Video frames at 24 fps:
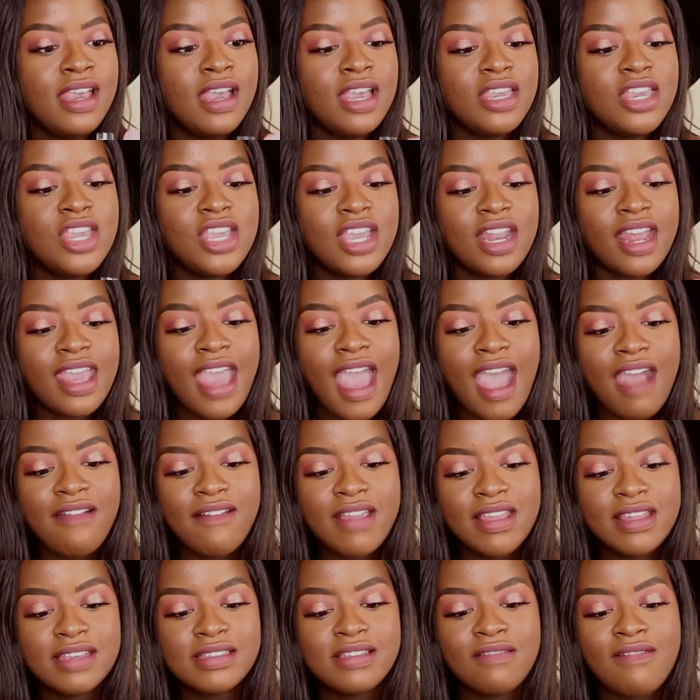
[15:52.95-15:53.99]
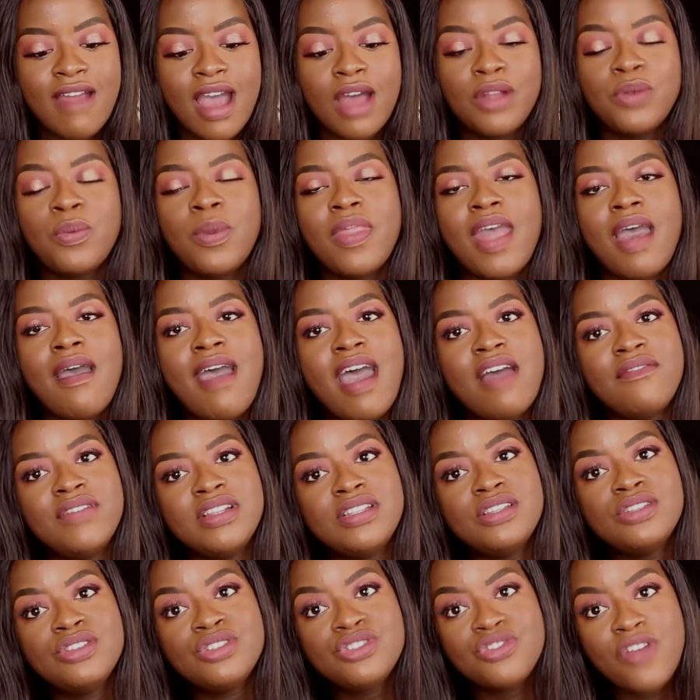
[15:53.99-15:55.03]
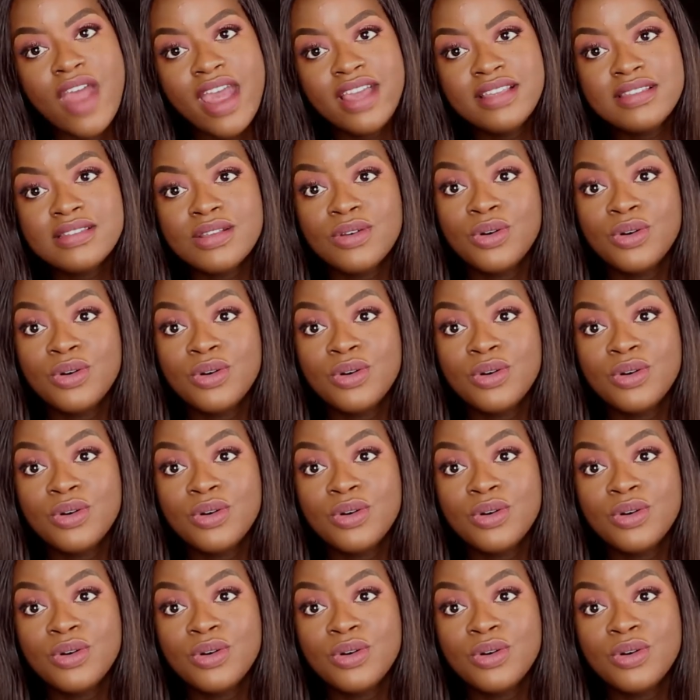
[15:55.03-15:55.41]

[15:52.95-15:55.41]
you can carry this around without having to stress